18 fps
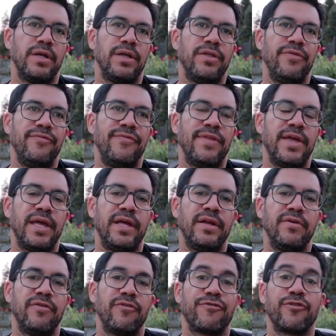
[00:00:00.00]
And
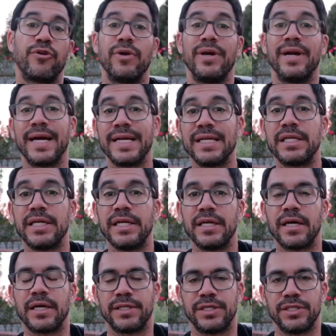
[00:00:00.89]
then for
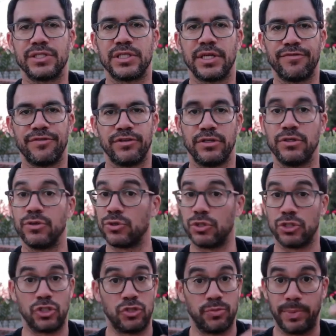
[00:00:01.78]
$19.97, you'll
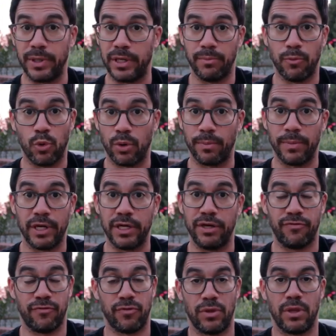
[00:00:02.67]
just spend more
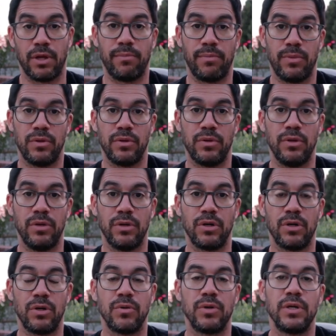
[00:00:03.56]
money for them,
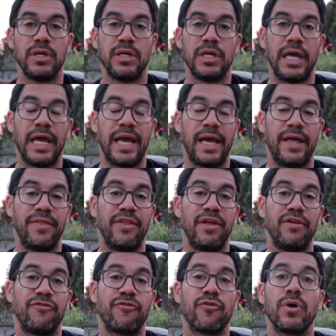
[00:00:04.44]
And
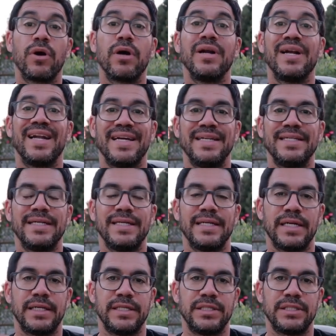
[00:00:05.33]
then for
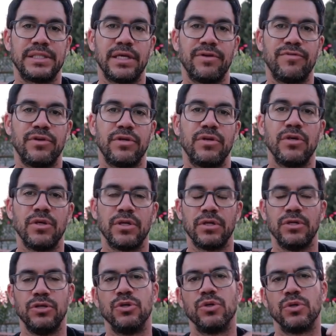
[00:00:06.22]
$19.97,
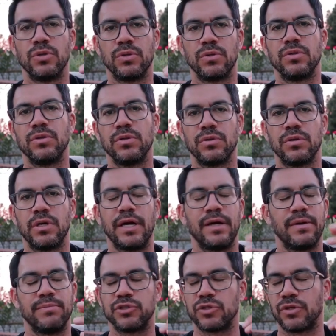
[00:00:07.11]

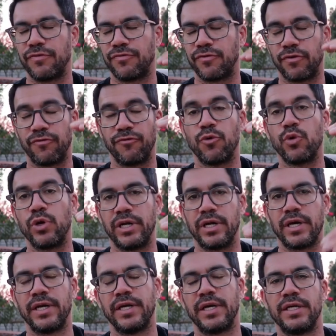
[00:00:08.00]
for
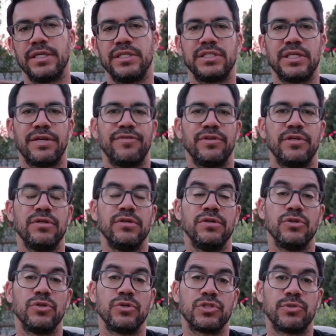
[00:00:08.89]
$49.97,
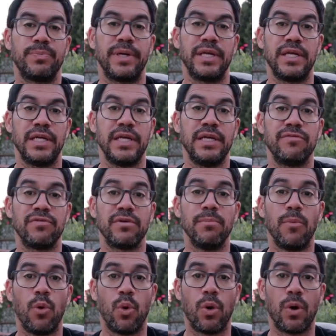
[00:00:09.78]
you'll spend
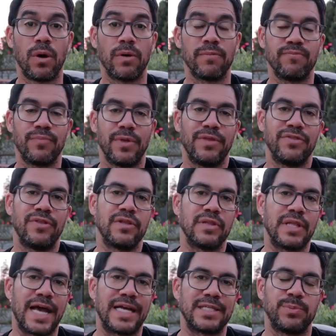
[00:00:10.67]
even more. And
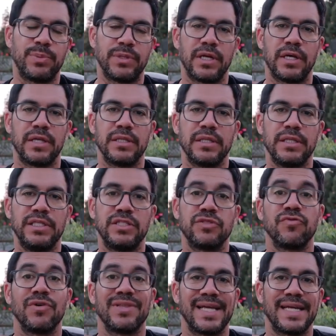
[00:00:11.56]
then last but not
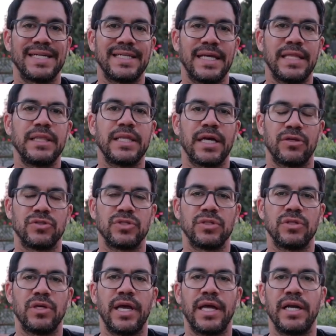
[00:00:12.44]
least, for that
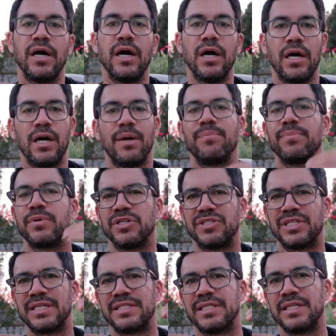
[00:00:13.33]
$10,000 and up,
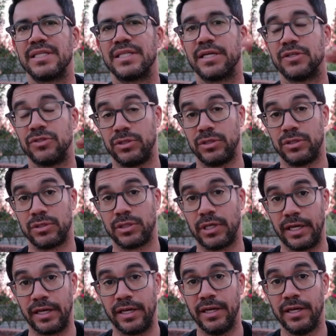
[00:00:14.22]
because that $10,000 is
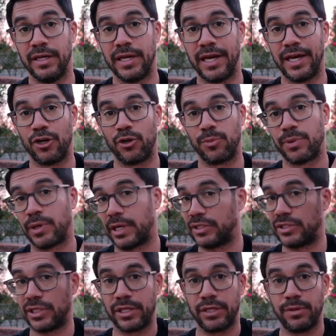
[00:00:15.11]
like
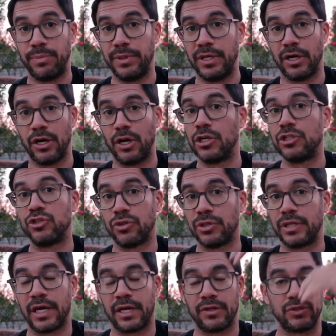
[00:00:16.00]
enterprise, it could be
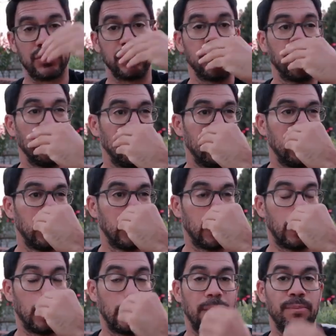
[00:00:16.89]

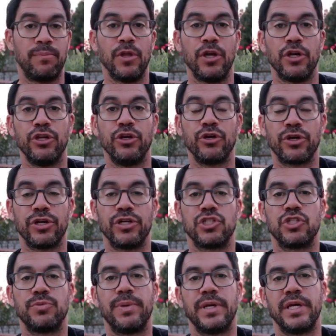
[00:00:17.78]
$100,000. You're going
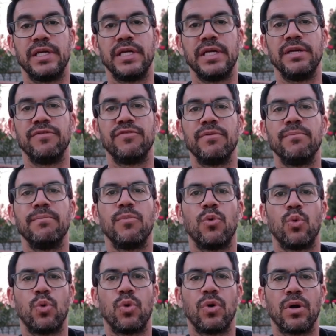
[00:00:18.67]
to spend even
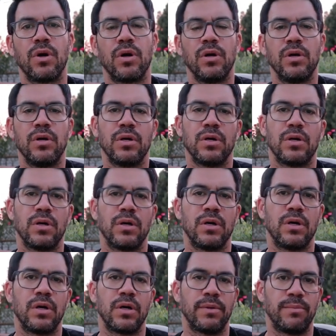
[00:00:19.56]
more
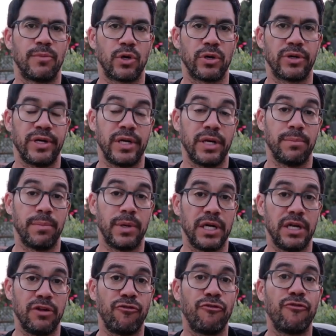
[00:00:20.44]
on marketing
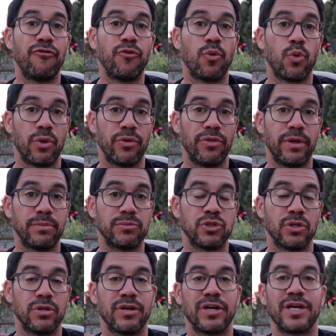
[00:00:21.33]
money for them.
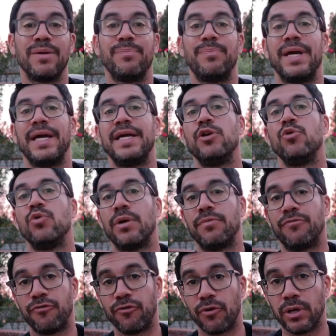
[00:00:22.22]
So they're going to pay you
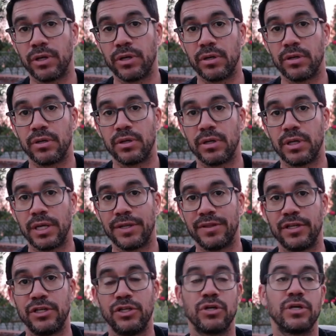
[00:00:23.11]
up front,
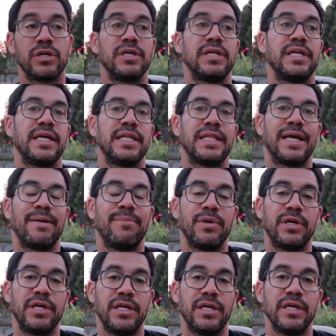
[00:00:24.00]
and then you're going to take that
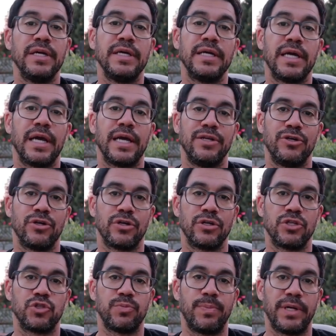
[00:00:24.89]
money and you're
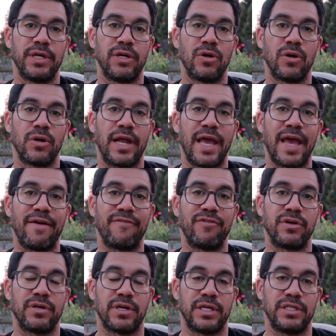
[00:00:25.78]
going to spend it on
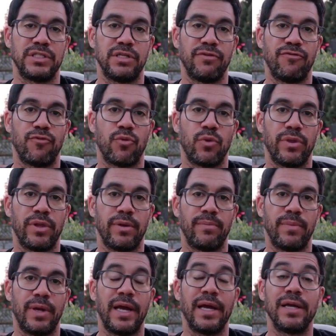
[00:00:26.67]
advertising for
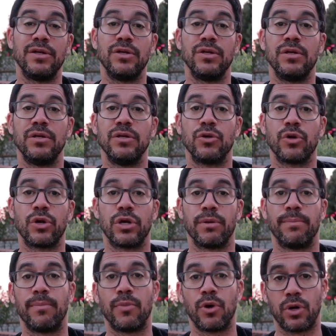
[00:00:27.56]
them. And you're
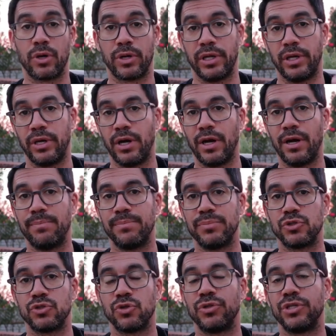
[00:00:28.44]
going to mark it
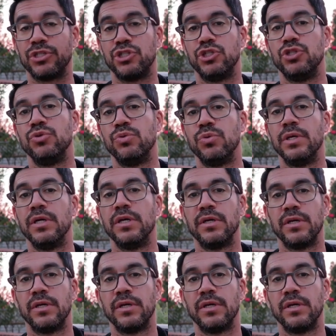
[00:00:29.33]
up so that you